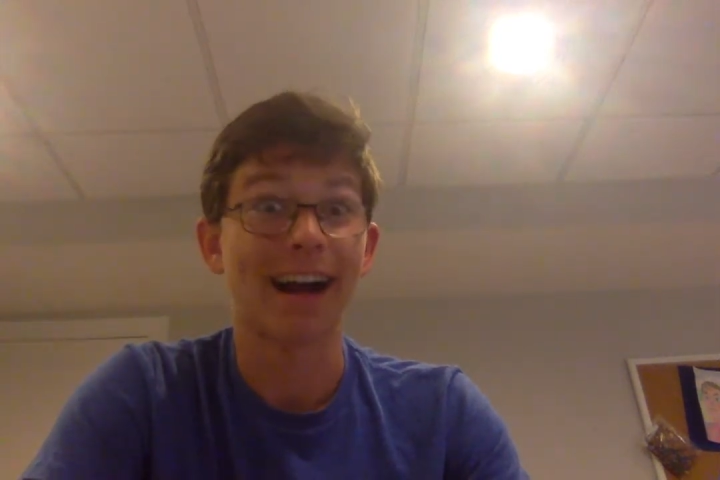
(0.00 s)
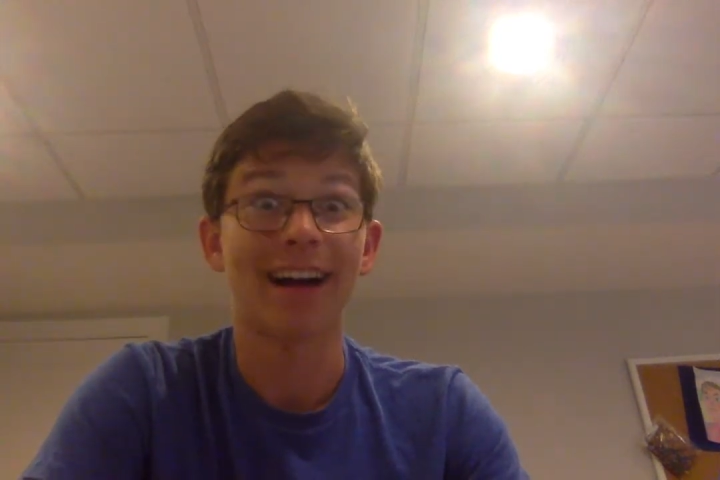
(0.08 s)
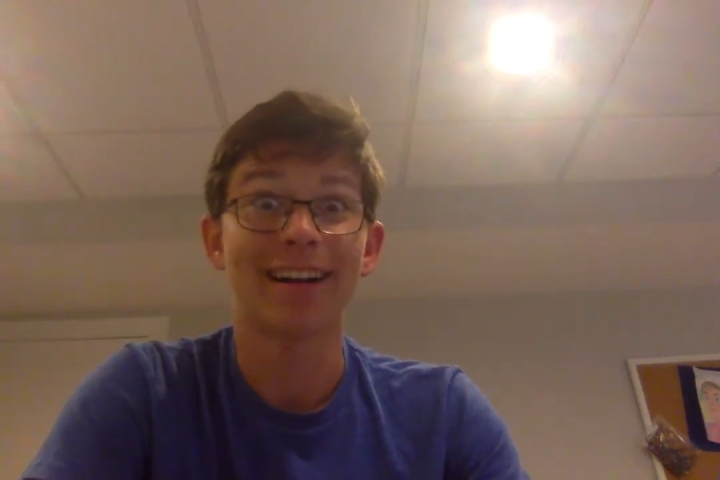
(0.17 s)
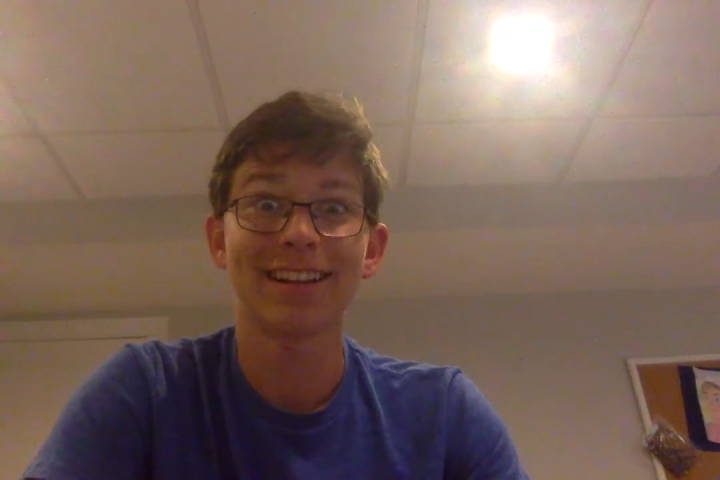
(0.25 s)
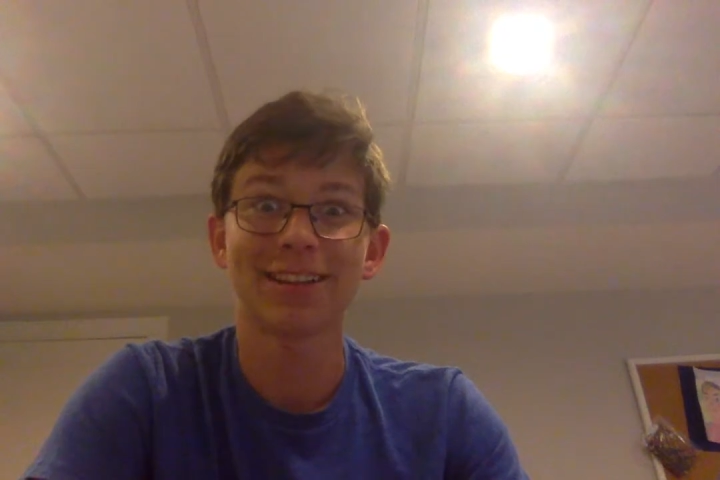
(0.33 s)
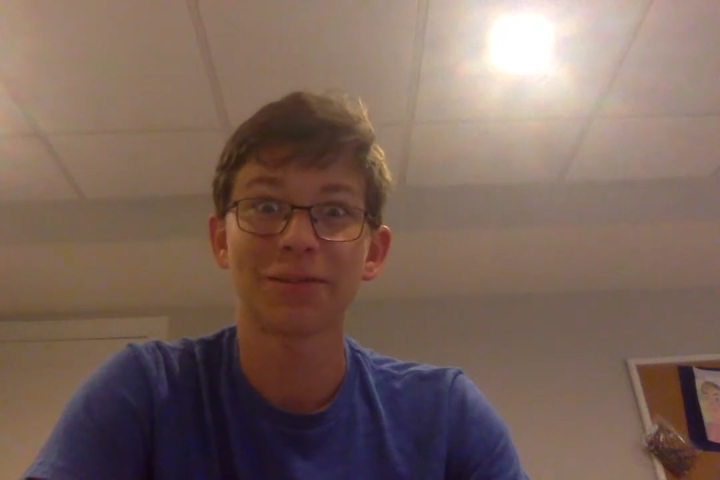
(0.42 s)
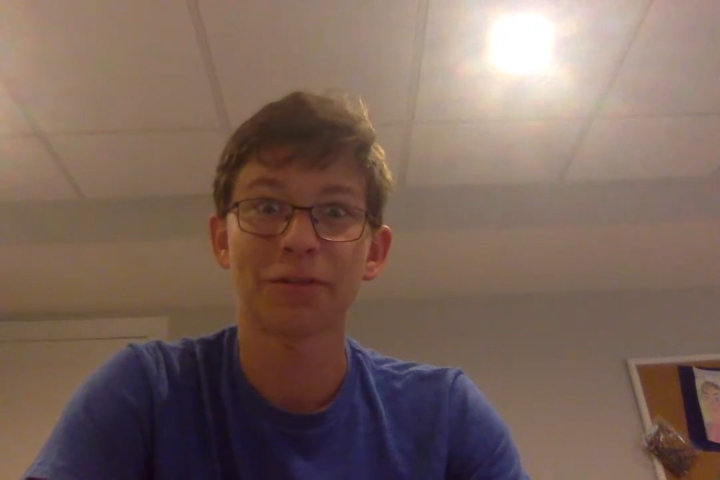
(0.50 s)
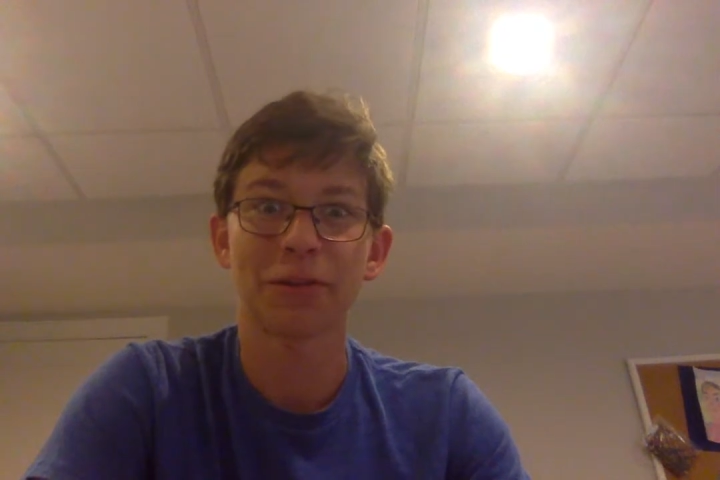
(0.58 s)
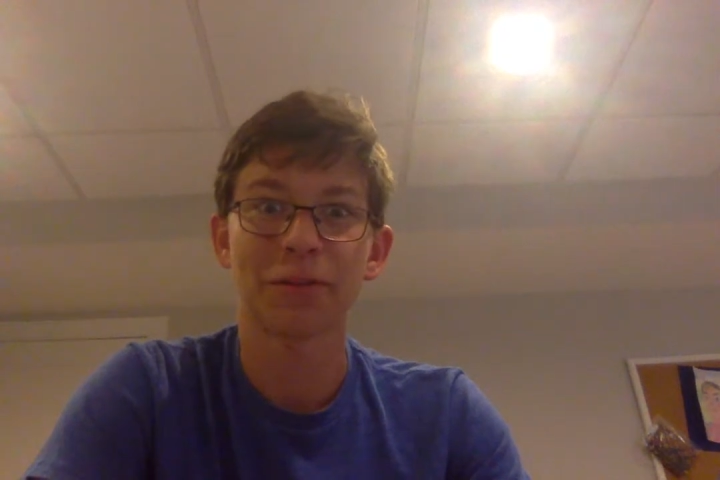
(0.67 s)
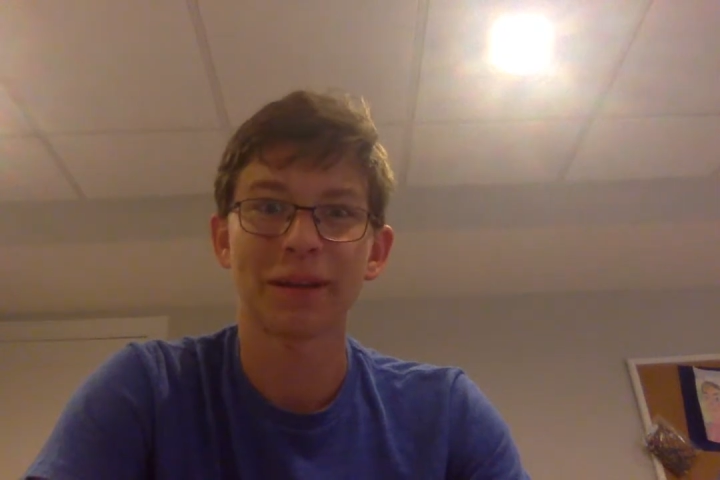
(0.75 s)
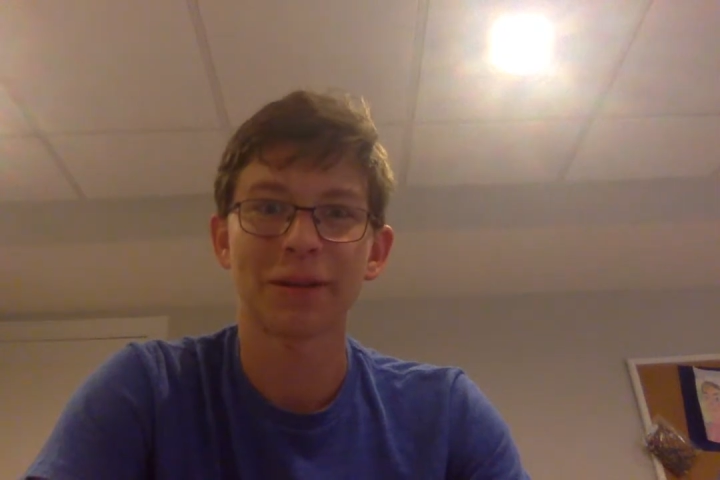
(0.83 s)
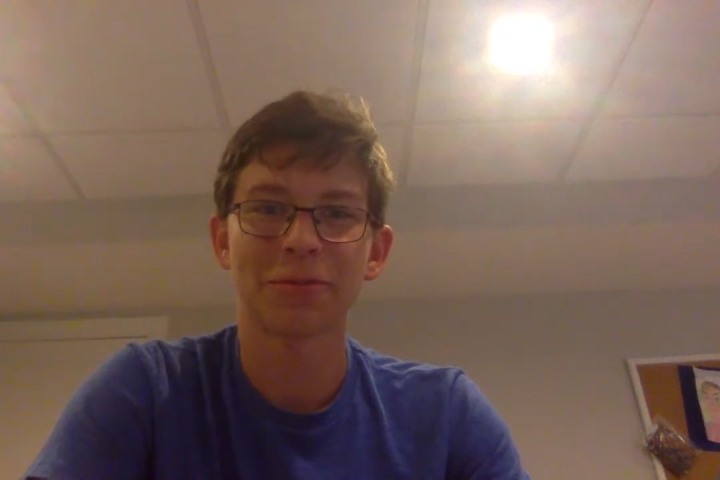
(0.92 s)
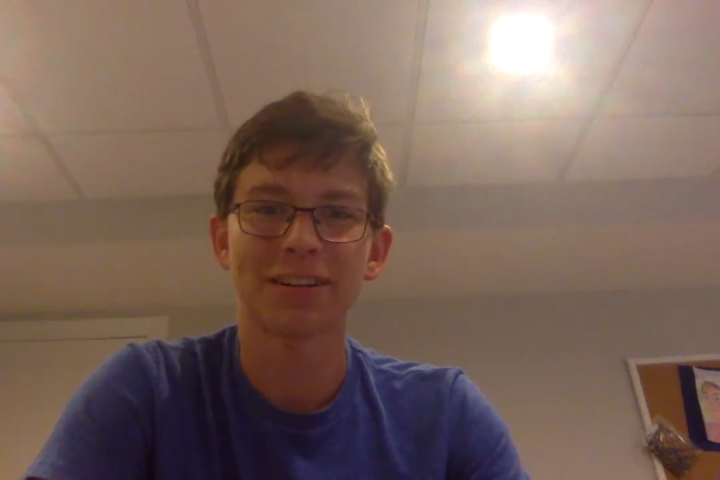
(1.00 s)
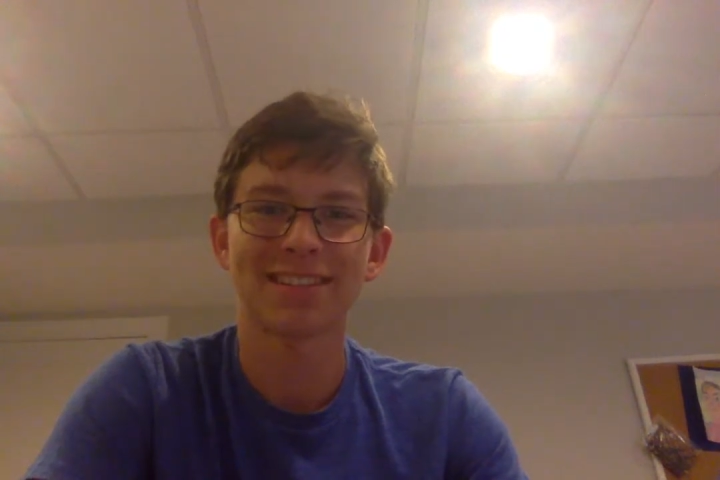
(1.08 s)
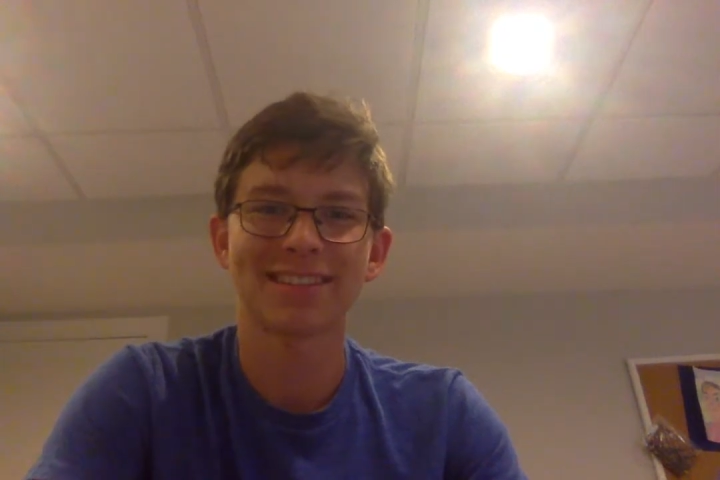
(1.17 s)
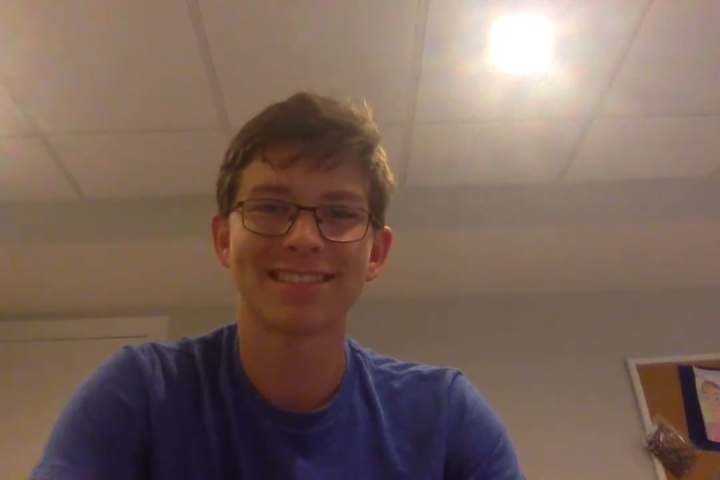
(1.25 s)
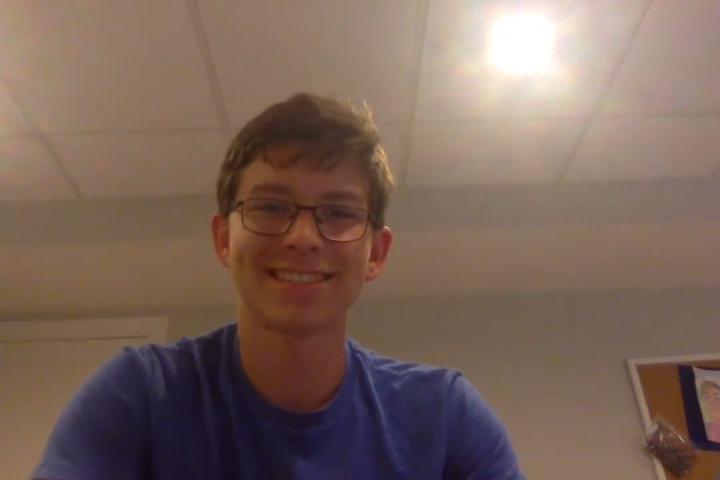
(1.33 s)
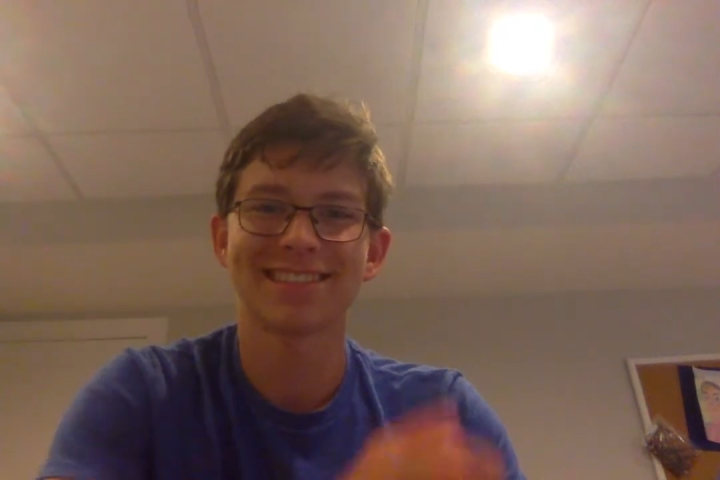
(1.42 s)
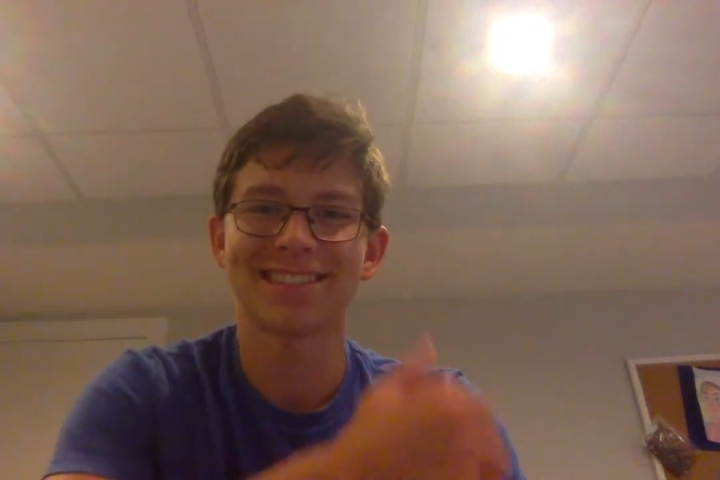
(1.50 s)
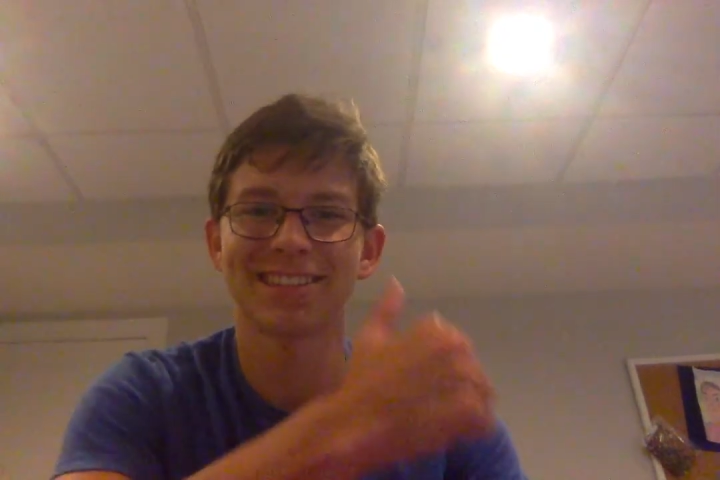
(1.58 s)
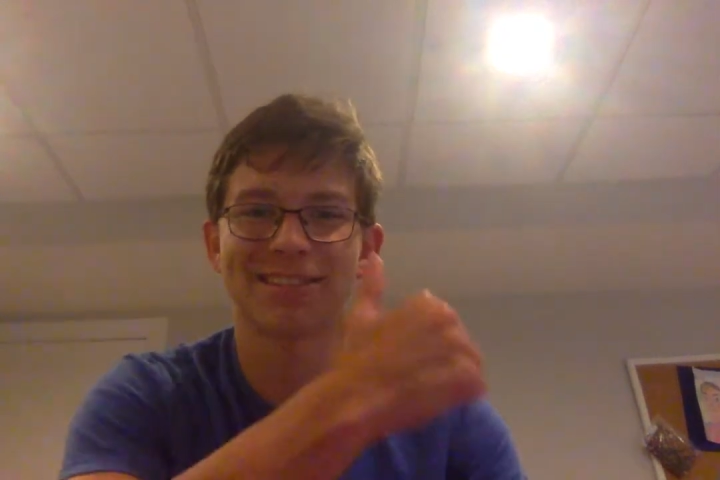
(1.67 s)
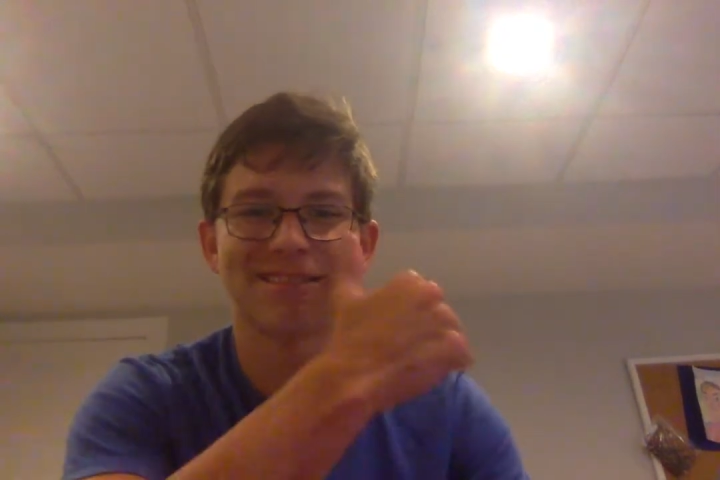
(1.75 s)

I didn't grope anyone, so